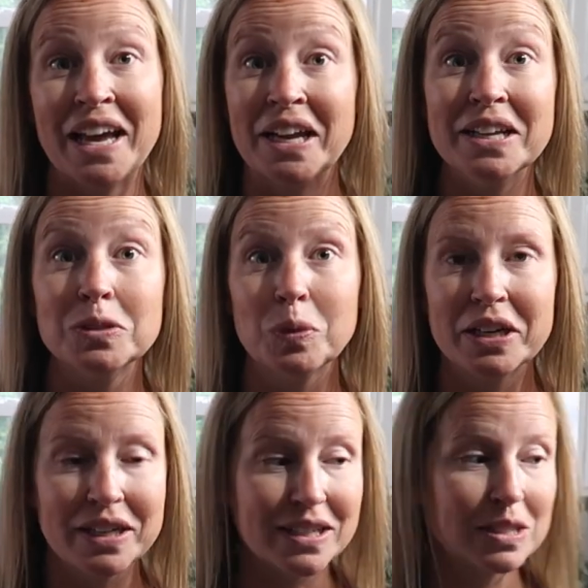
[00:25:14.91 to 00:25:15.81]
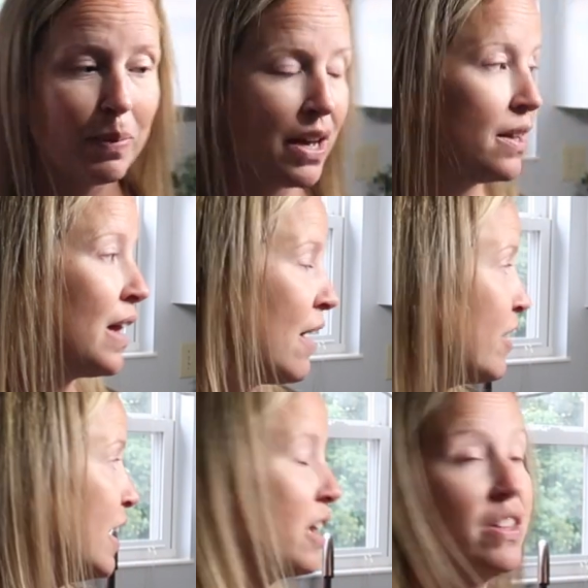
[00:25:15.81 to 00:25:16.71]
and it is what it is, but I've
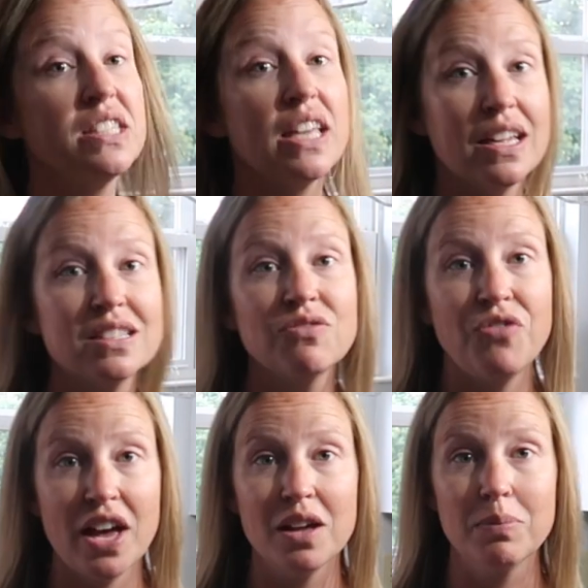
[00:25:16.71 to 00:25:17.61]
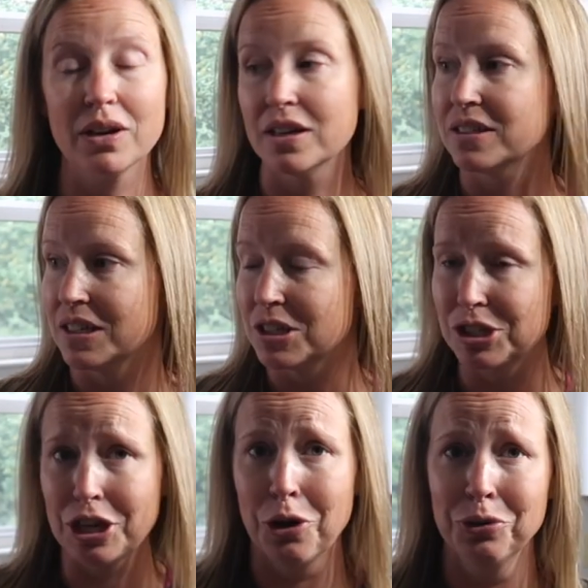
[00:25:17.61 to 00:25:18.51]
gotta get these kids fed because it's
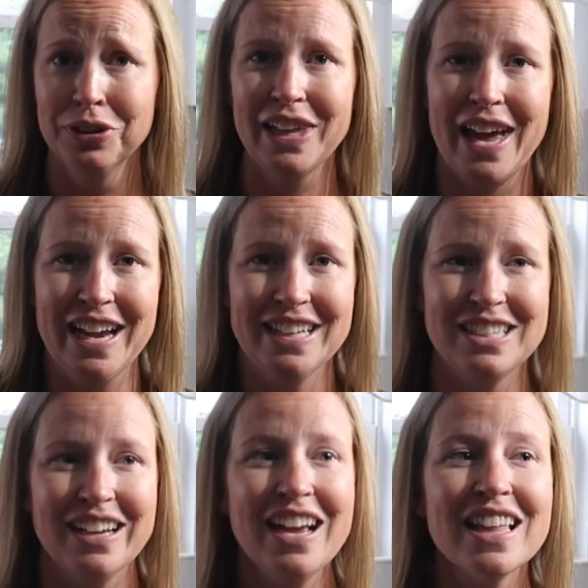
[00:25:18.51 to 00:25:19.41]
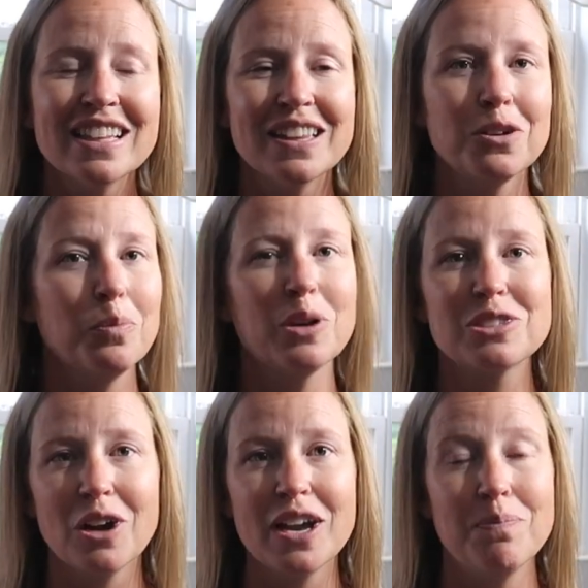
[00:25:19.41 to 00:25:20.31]
so late. The little
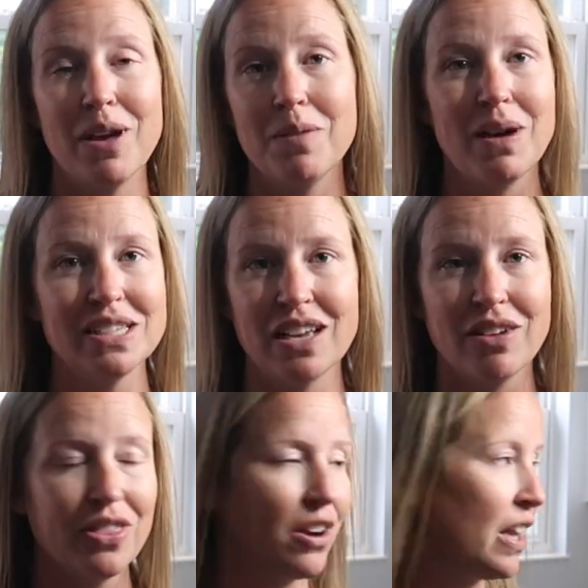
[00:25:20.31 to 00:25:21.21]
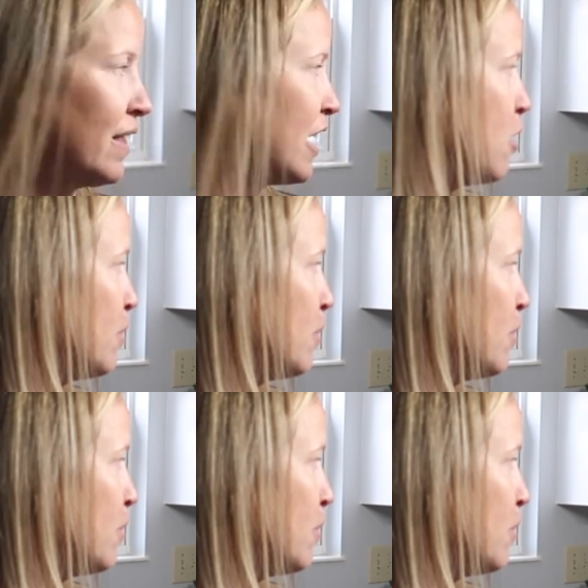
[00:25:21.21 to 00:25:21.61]
boys are in bed by 7:30, like